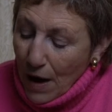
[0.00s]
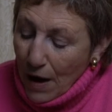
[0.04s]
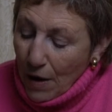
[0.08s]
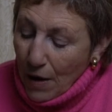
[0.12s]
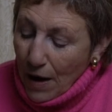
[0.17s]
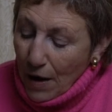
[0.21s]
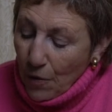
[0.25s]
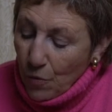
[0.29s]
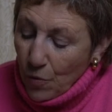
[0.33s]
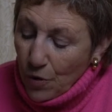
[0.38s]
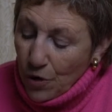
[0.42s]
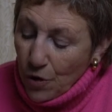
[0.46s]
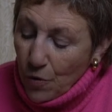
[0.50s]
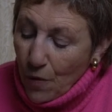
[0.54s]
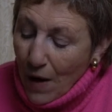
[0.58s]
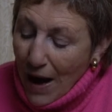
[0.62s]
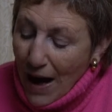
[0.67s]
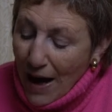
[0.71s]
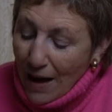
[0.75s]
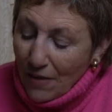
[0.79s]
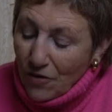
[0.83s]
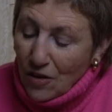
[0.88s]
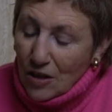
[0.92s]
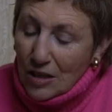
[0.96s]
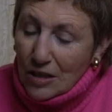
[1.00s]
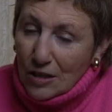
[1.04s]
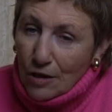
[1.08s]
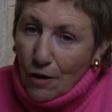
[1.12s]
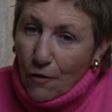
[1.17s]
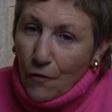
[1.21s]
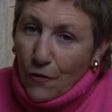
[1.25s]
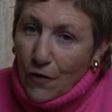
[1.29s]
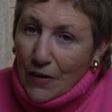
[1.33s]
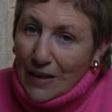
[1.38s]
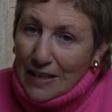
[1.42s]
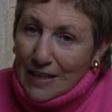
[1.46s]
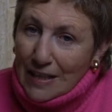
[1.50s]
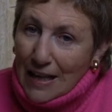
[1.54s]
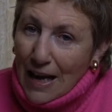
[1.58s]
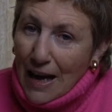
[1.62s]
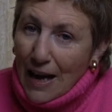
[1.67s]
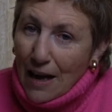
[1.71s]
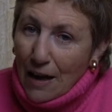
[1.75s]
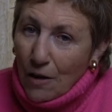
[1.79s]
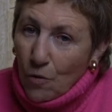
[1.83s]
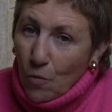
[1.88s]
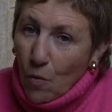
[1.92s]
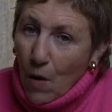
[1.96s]
and when you add the suffix
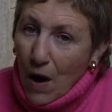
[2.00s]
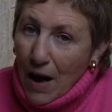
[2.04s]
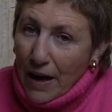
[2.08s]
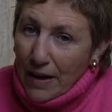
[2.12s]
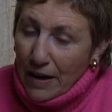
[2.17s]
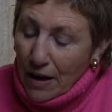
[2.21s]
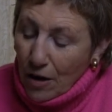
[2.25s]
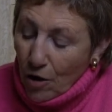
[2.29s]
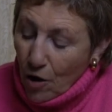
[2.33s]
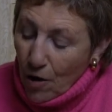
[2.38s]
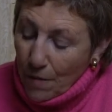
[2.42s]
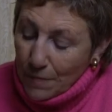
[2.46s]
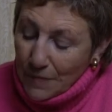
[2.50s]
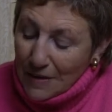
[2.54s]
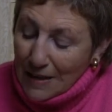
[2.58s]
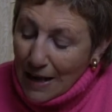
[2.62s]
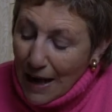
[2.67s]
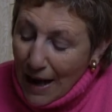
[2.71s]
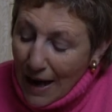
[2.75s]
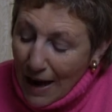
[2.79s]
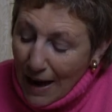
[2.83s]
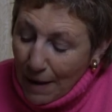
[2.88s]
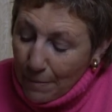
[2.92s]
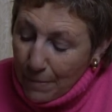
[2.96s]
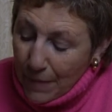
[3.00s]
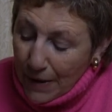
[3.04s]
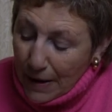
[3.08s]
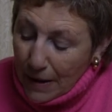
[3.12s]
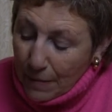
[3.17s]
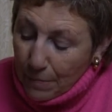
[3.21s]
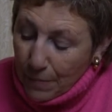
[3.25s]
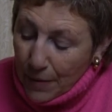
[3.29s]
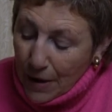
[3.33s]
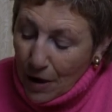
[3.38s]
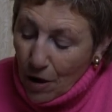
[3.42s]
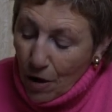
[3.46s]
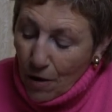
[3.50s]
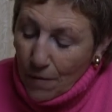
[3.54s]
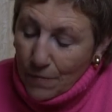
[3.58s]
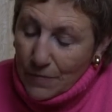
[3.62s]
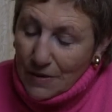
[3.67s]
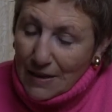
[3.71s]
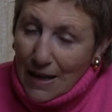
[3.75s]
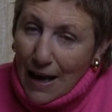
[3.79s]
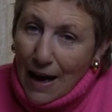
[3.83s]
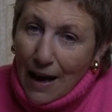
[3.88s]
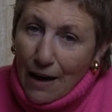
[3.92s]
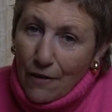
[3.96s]
ly, it
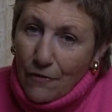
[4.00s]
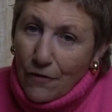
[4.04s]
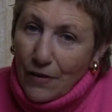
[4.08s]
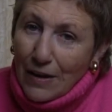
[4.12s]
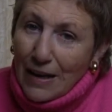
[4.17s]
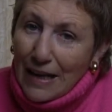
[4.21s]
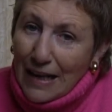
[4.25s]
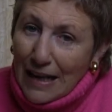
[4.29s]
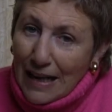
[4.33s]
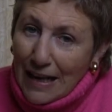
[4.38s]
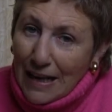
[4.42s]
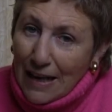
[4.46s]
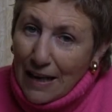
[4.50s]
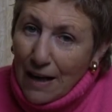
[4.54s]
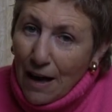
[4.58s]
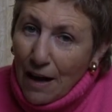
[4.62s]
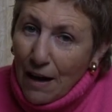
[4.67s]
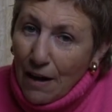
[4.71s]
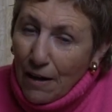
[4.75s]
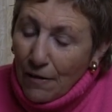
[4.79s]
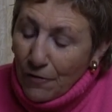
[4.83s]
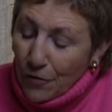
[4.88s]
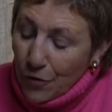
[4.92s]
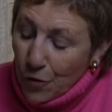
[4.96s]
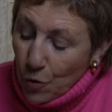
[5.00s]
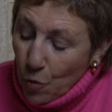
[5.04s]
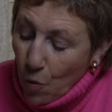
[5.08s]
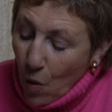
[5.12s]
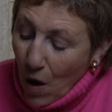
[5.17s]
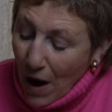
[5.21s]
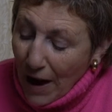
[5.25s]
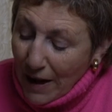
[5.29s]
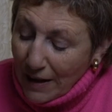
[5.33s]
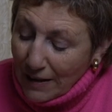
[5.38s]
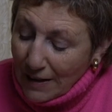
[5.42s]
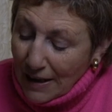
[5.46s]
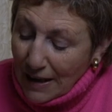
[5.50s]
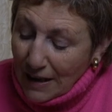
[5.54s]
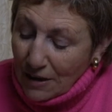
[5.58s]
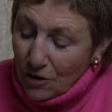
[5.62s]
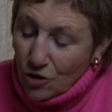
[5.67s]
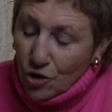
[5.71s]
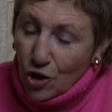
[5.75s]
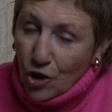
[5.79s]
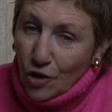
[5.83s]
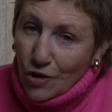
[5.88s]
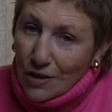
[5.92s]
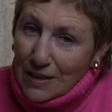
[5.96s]
becomes heavily. The Y then
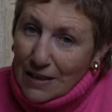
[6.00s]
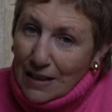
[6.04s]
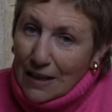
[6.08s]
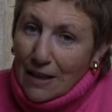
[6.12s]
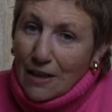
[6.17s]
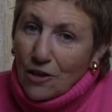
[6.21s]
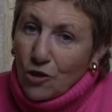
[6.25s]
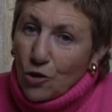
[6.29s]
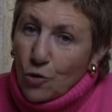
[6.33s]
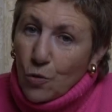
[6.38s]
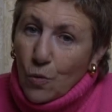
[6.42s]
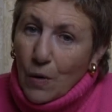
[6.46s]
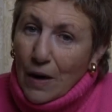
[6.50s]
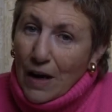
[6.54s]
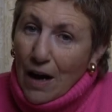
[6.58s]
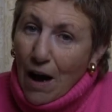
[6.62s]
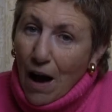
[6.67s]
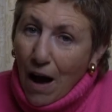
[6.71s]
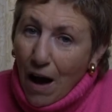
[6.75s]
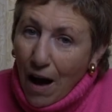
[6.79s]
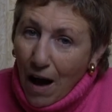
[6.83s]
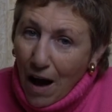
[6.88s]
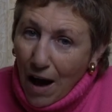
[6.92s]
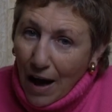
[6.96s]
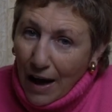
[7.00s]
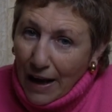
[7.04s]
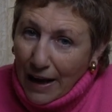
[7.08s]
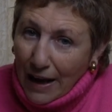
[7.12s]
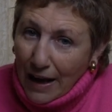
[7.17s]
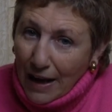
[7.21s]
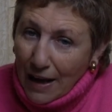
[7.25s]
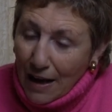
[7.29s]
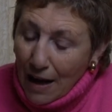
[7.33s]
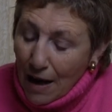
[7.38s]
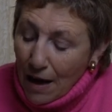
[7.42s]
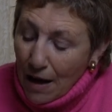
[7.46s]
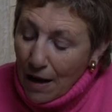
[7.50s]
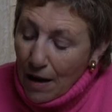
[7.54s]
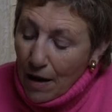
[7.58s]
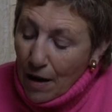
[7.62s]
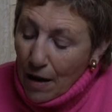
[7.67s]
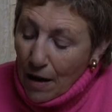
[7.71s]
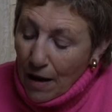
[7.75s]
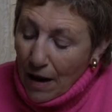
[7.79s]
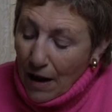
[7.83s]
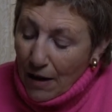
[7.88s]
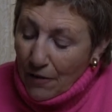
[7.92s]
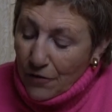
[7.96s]
turns into an I,
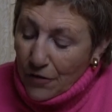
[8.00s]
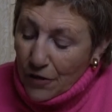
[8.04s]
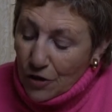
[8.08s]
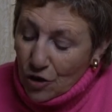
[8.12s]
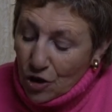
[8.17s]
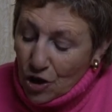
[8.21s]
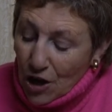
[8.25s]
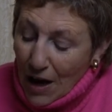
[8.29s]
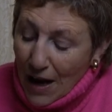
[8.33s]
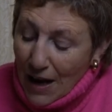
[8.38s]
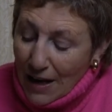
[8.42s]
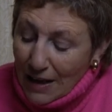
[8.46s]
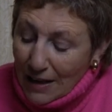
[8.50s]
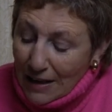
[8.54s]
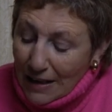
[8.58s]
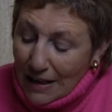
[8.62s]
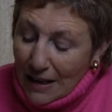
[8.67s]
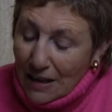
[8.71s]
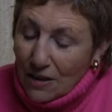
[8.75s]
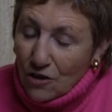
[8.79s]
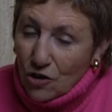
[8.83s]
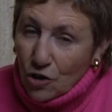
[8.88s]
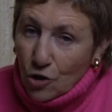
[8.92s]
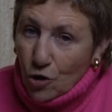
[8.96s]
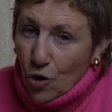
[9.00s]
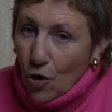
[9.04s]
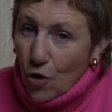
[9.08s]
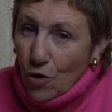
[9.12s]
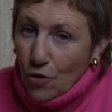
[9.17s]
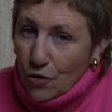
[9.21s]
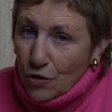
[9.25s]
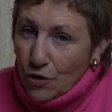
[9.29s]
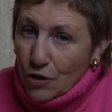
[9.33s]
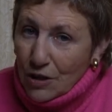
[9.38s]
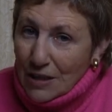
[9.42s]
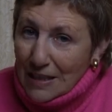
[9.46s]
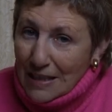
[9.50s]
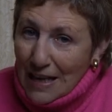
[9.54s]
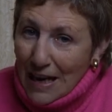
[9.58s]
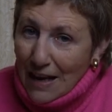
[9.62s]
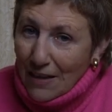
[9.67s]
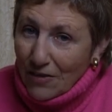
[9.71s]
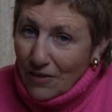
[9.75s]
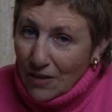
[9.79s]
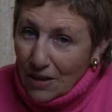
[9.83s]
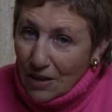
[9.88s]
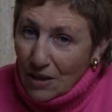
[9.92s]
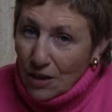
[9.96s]
and the child needs to
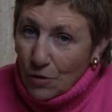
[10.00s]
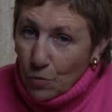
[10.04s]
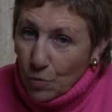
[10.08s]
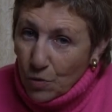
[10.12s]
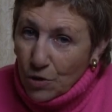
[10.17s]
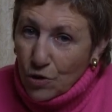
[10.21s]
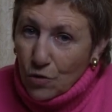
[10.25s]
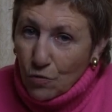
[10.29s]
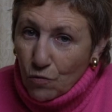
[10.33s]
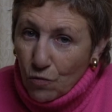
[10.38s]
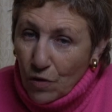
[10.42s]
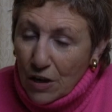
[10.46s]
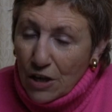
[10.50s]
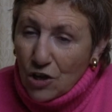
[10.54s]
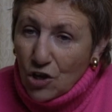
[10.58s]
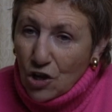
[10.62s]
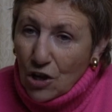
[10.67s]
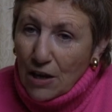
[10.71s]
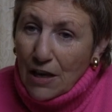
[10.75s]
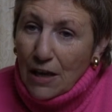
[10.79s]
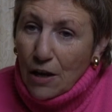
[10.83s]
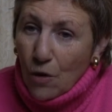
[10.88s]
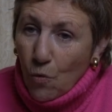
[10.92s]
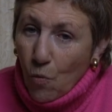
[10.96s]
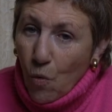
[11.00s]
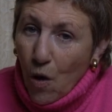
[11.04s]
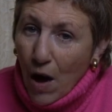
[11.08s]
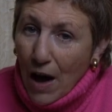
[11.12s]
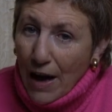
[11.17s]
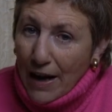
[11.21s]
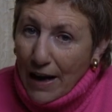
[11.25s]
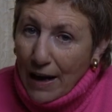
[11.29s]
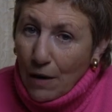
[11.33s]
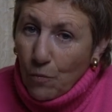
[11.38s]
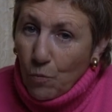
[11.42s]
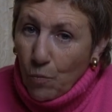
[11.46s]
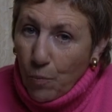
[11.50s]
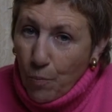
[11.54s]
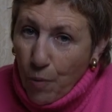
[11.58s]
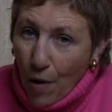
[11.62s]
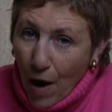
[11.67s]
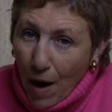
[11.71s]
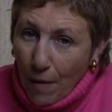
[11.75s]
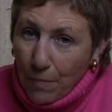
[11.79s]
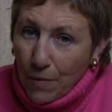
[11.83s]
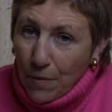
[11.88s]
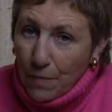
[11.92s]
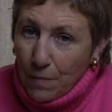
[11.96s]
understand that it was originally a Y and
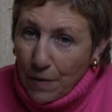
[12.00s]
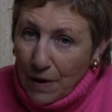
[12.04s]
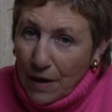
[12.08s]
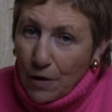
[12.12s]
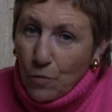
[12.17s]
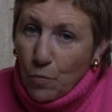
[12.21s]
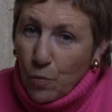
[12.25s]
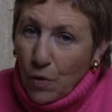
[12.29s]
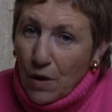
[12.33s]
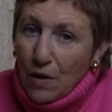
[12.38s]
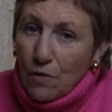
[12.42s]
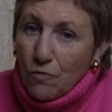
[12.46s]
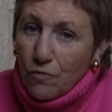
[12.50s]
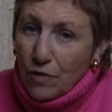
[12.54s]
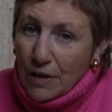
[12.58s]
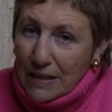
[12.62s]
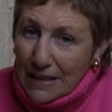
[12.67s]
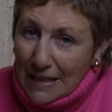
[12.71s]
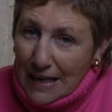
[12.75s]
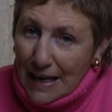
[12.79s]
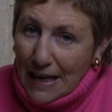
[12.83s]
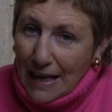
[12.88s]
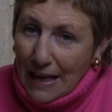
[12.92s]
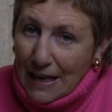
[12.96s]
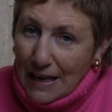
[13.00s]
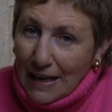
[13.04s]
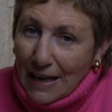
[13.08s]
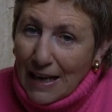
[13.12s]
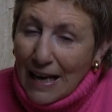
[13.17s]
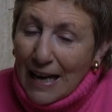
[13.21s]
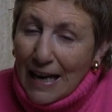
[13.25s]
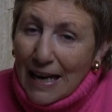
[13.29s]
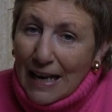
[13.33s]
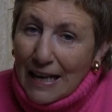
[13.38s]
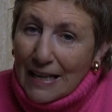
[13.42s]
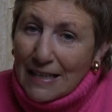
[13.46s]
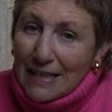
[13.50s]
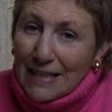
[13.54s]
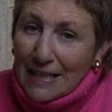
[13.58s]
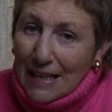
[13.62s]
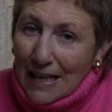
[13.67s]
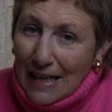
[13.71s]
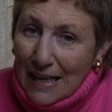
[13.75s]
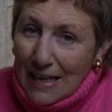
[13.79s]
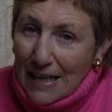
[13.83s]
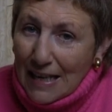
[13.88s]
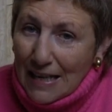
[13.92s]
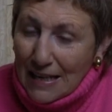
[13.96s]
probably will retain its
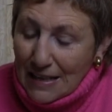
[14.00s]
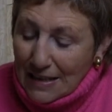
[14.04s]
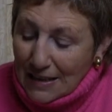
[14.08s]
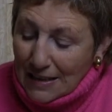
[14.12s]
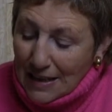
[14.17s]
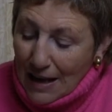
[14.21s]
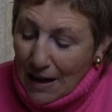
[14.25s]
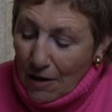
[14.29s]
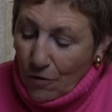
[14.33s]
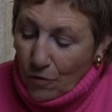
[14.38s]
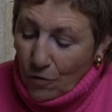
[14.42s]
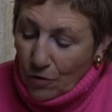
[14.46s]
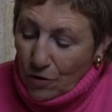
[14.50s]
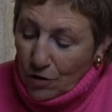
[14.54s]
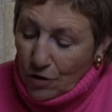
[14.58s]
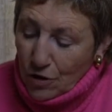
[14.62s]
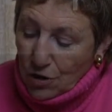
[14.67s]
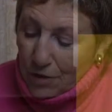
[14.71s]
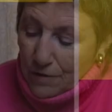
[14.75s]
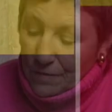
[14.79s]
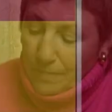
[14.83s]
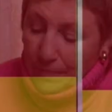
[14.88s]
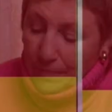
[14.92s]
E sound.